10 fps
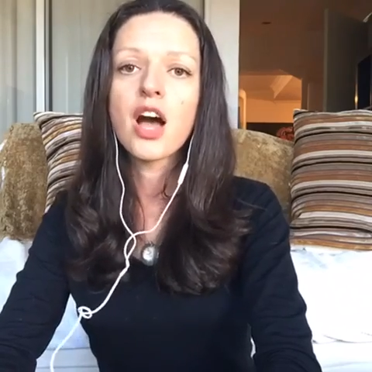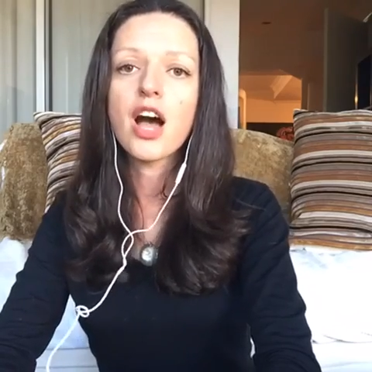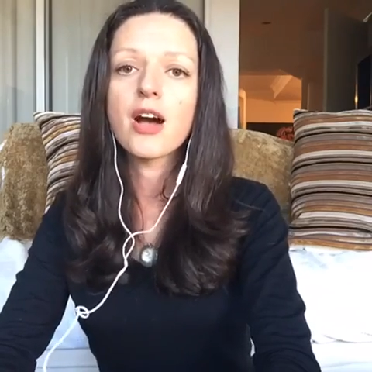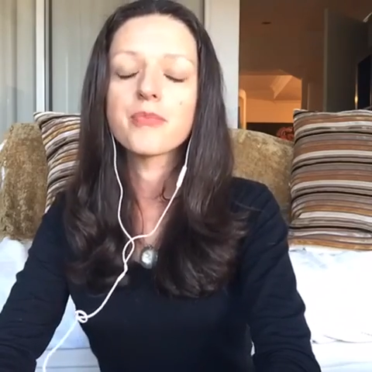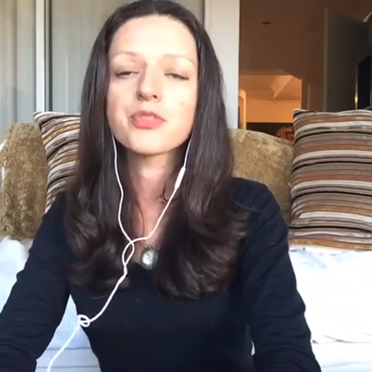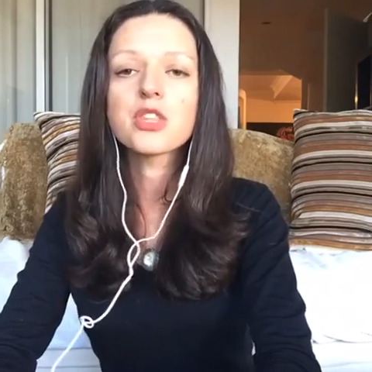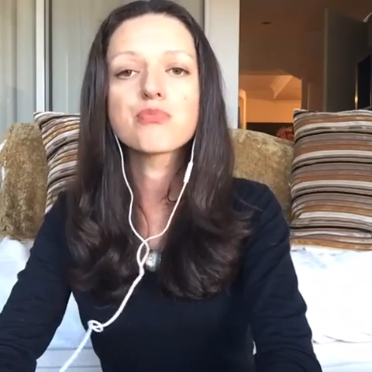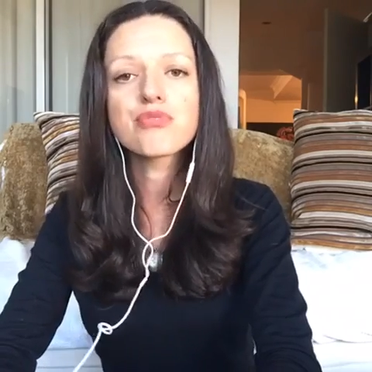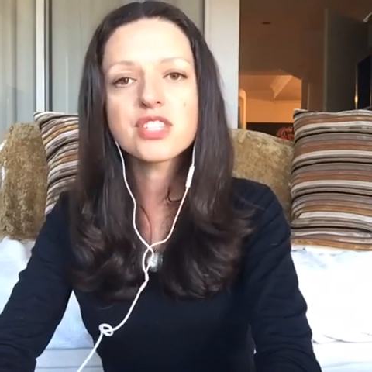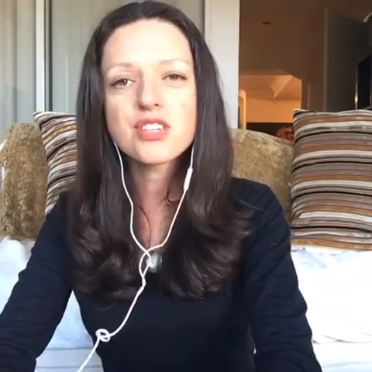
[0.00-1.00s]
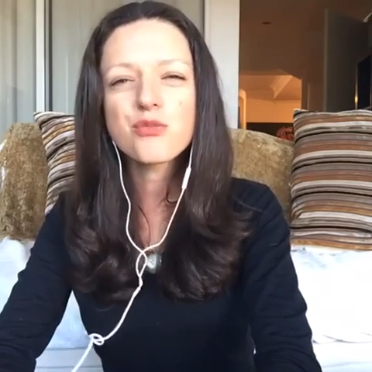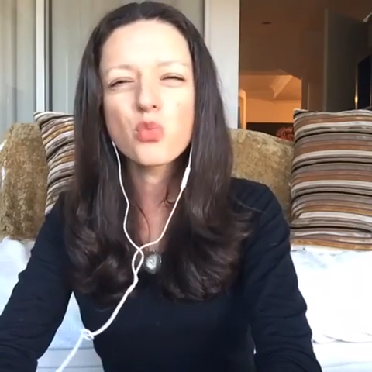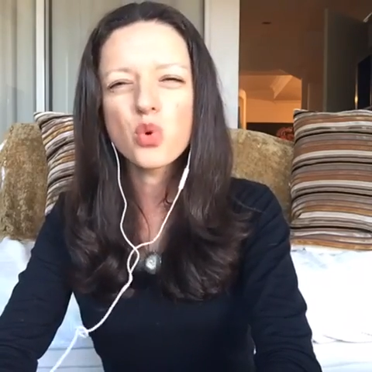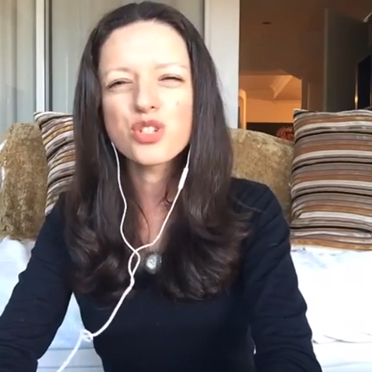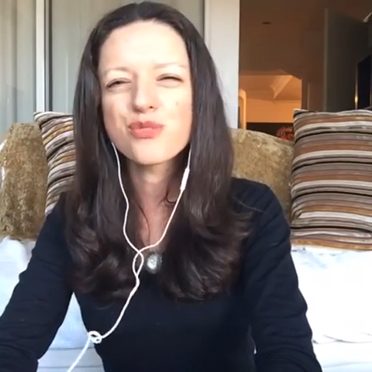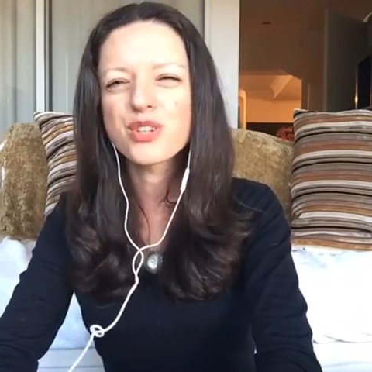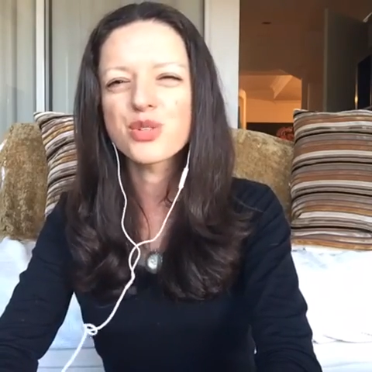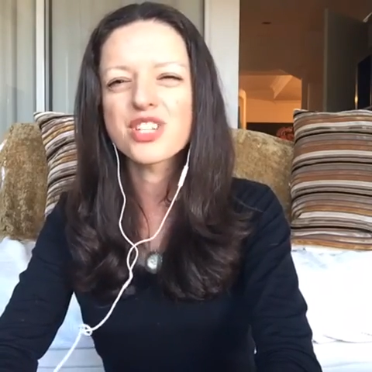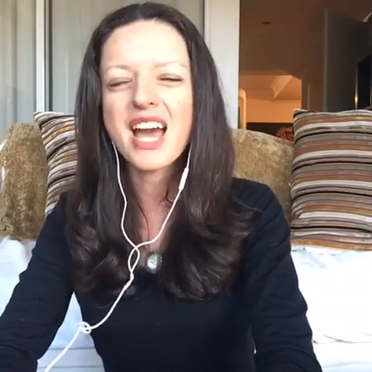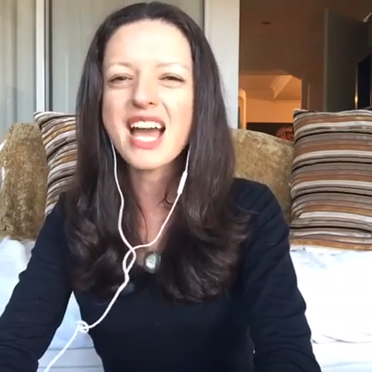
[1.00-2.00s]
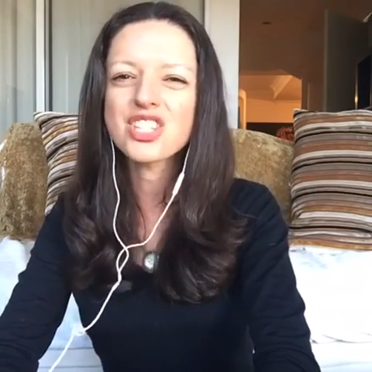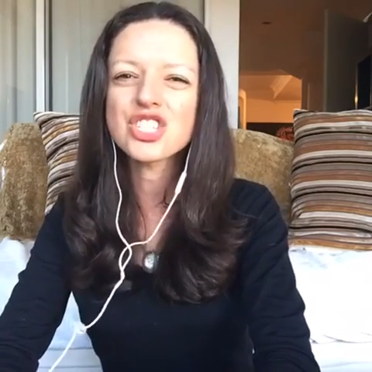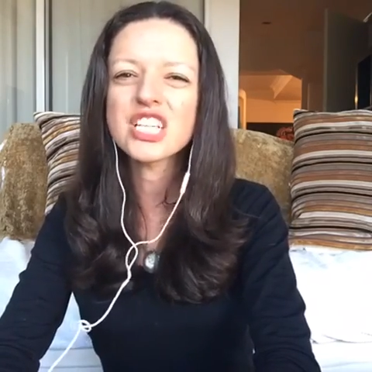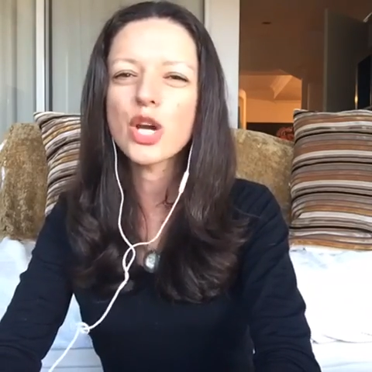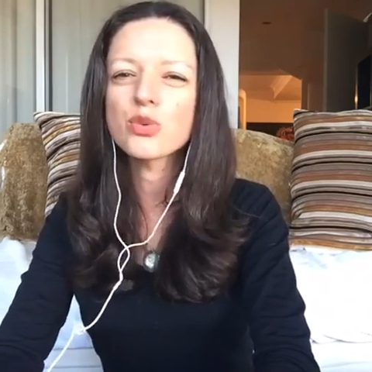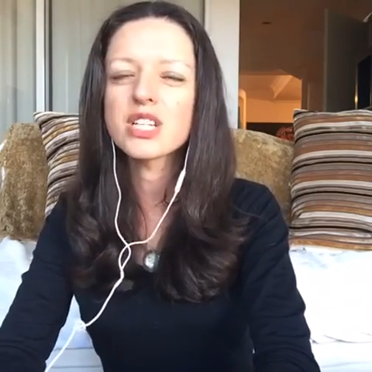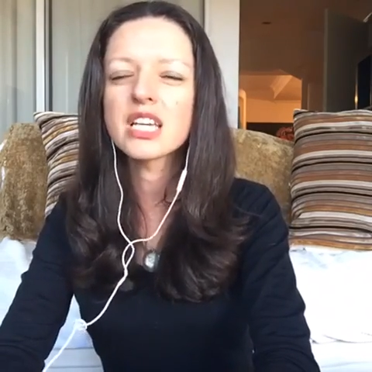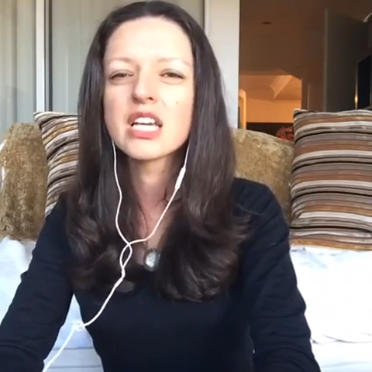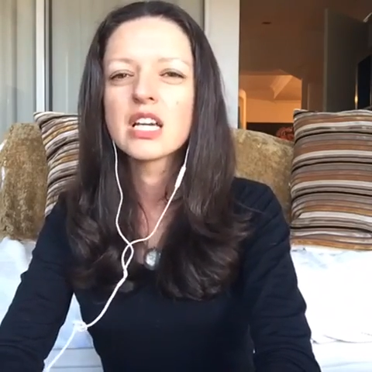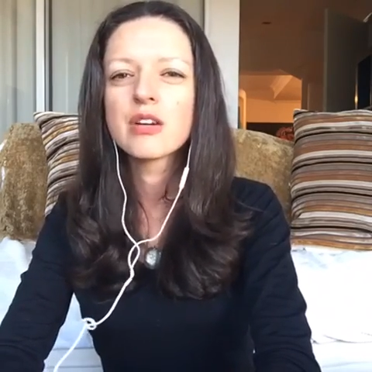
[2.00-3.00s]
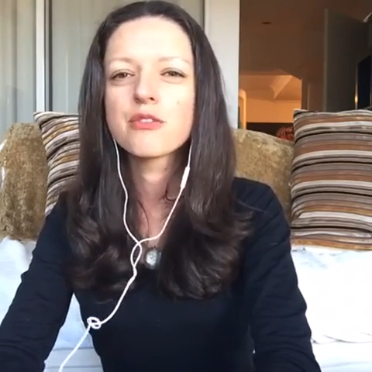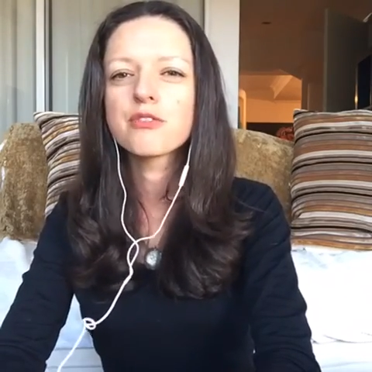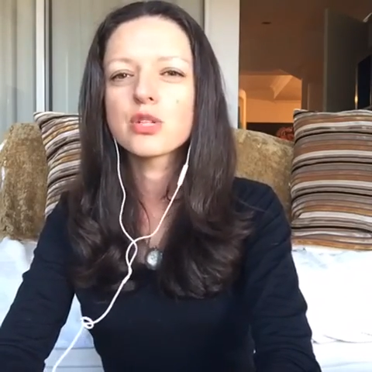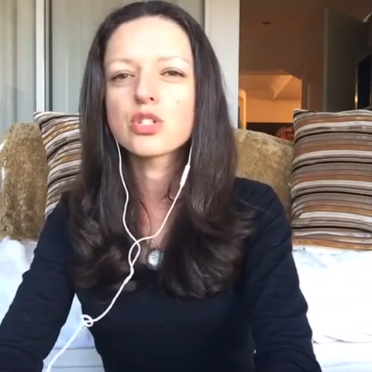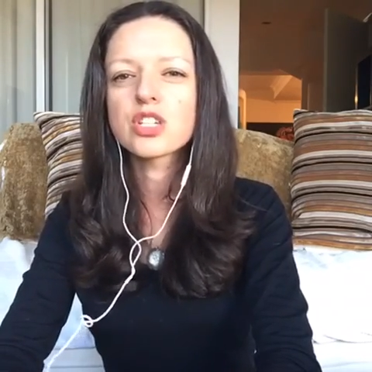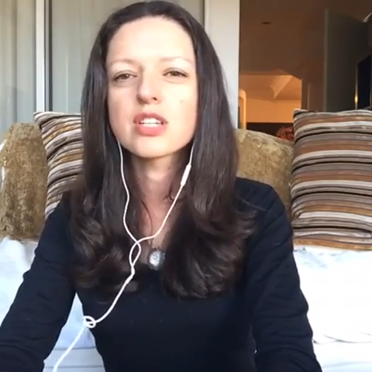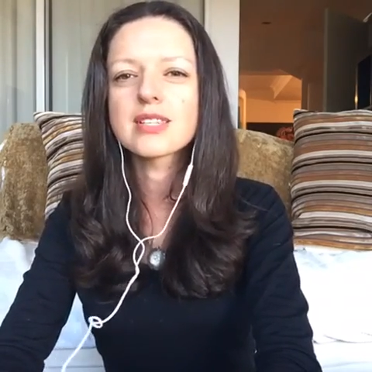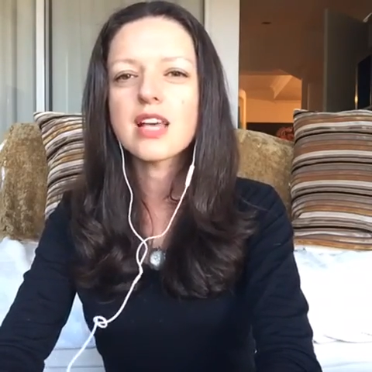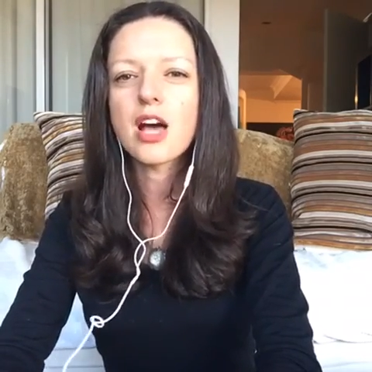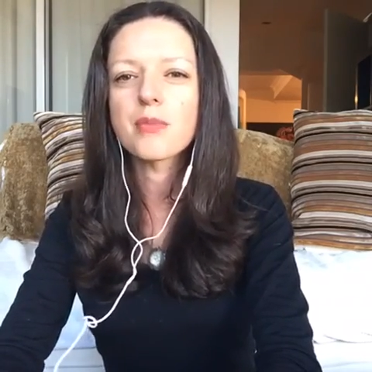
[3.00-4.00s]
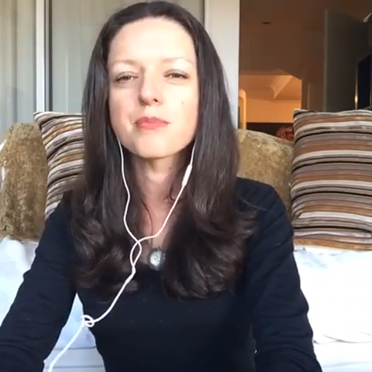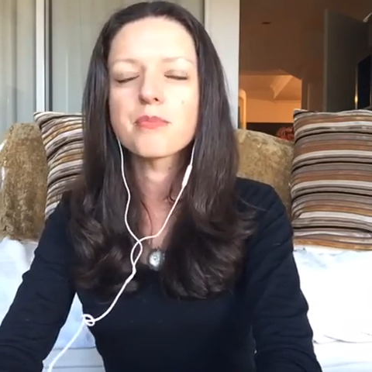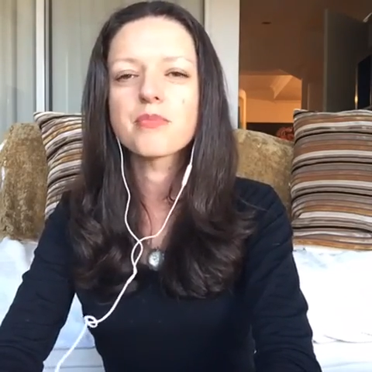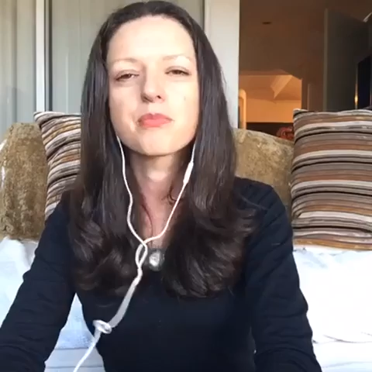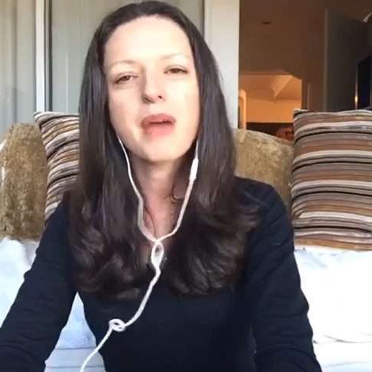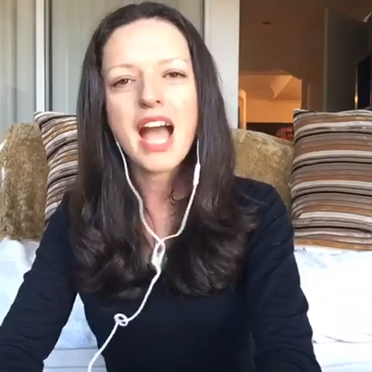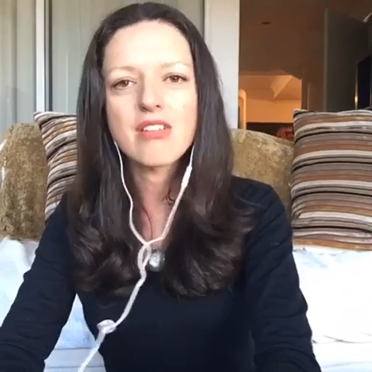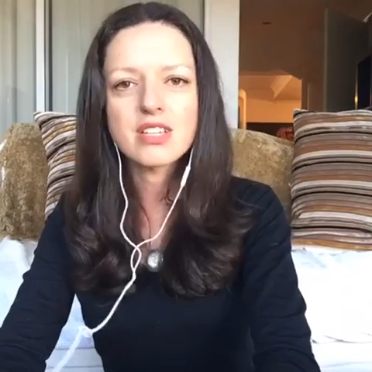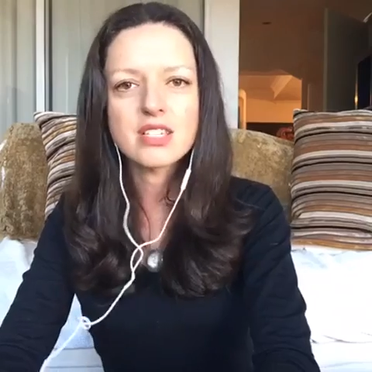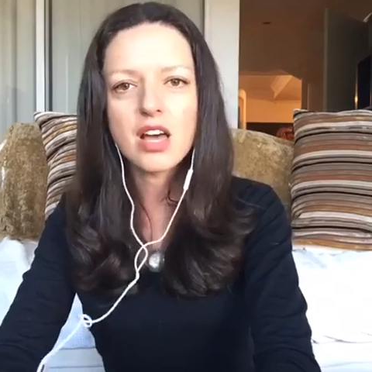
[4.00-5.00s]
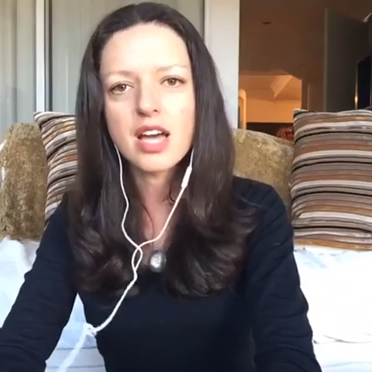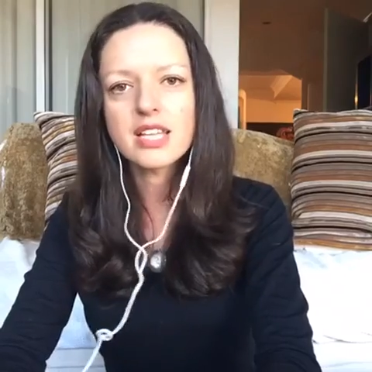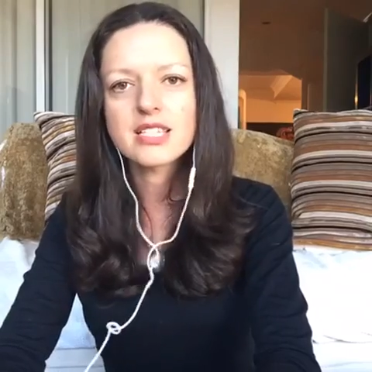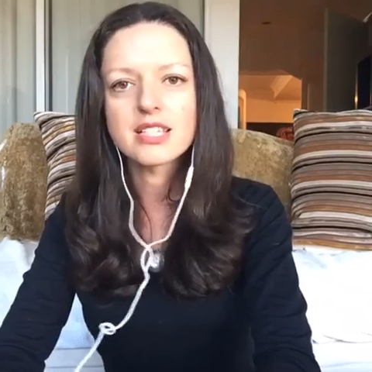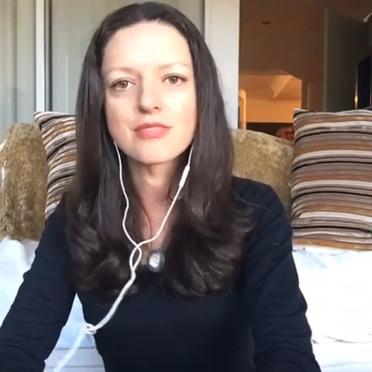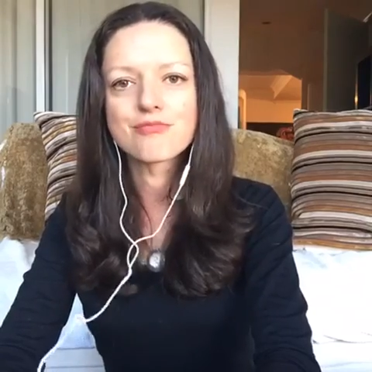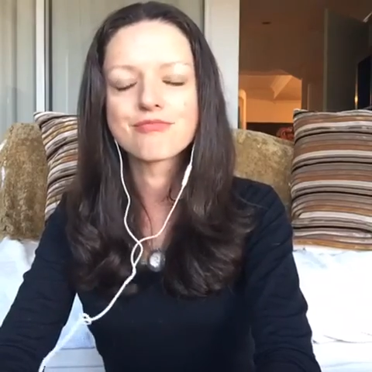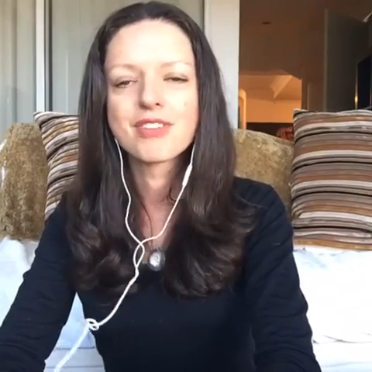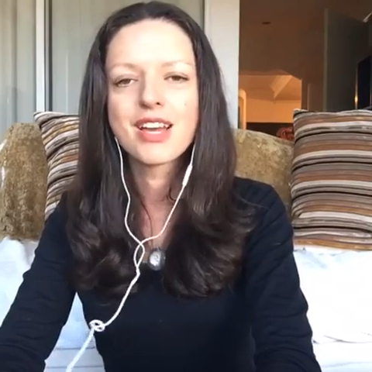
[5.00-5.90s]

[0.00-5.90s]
The Brita water filter actually only filters parasites and